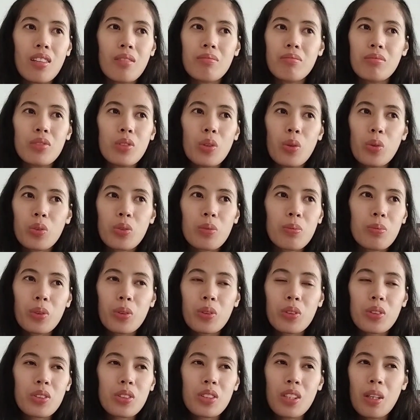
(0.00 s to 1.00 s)

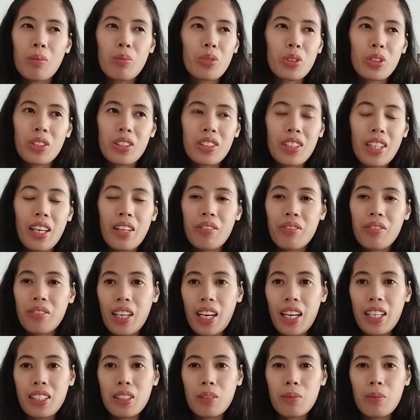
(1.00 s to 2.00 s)
notebook somewhere safe,
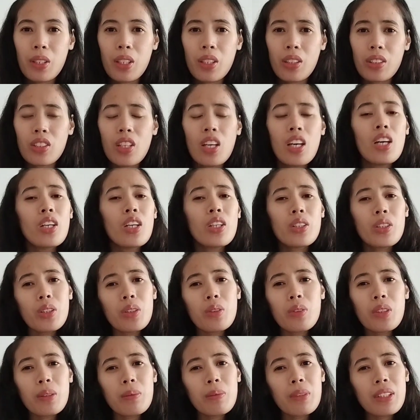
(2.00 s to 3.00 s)
guys, because
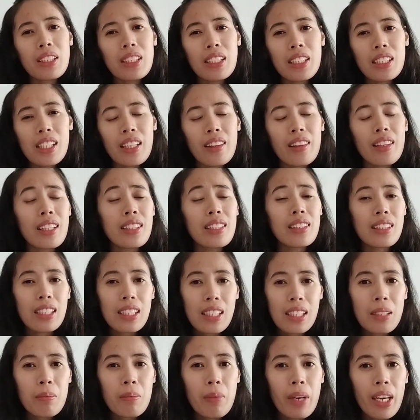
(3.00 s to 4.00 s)
you will be needing that
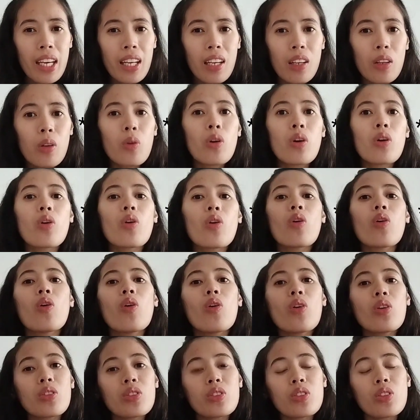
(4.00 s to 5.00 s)
email
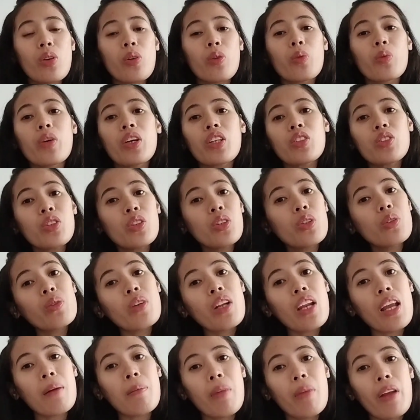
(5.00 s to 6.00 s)
also when you
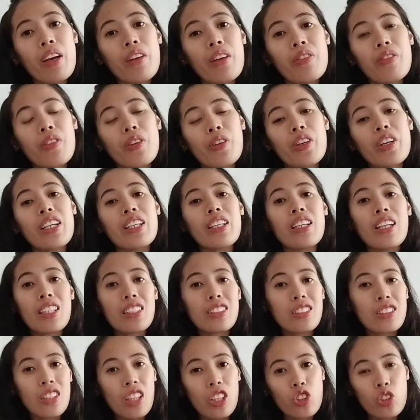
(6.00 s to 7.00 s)
will apply for an
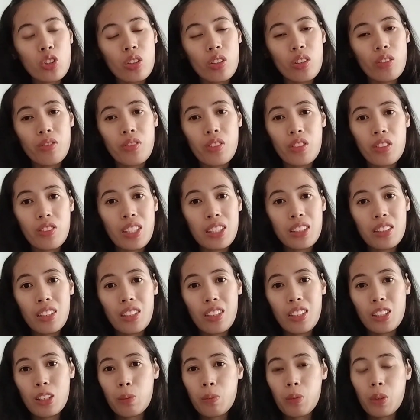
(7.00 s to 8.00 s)
extension of your
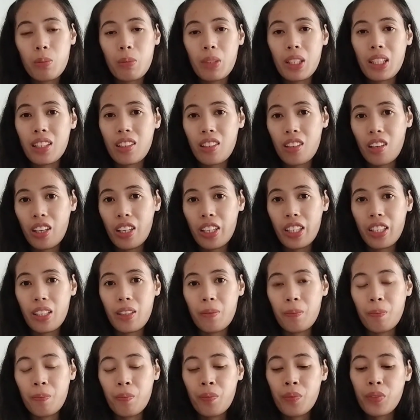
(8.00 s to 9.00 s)
residence permit card.
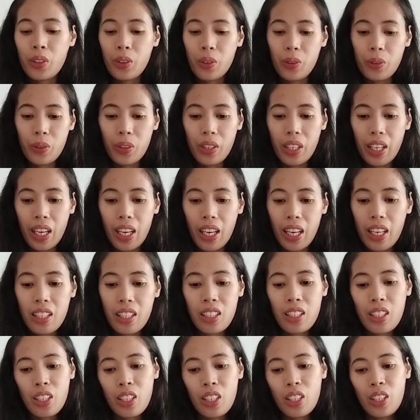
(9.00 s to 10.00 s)

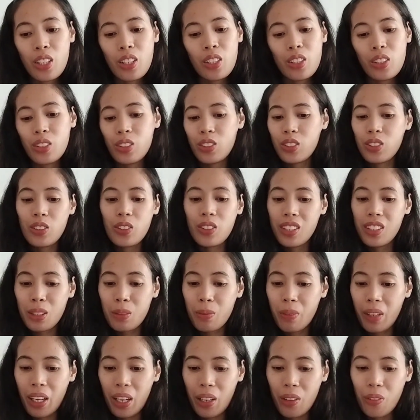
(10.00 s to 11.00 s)
Okay, so
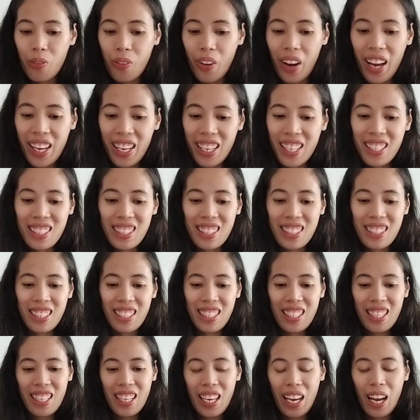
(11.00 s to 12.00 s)
that's my advice.
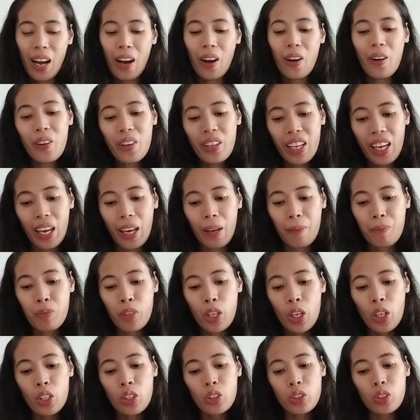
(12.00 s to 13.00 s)
Yeah. Okay,
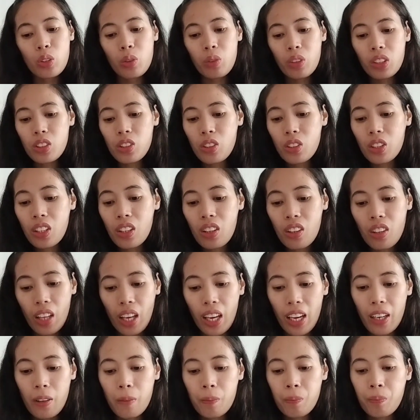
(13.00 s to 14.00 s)
so once you're in
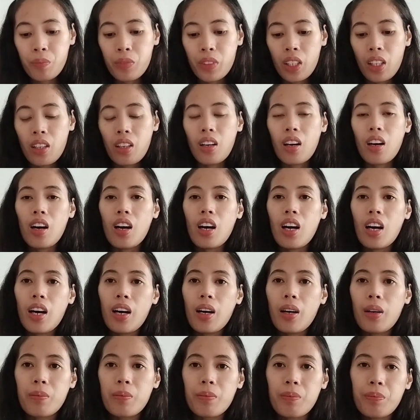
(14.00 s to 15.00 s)
there,
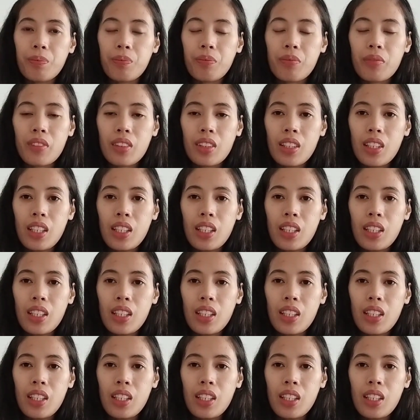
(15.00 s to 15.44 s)
um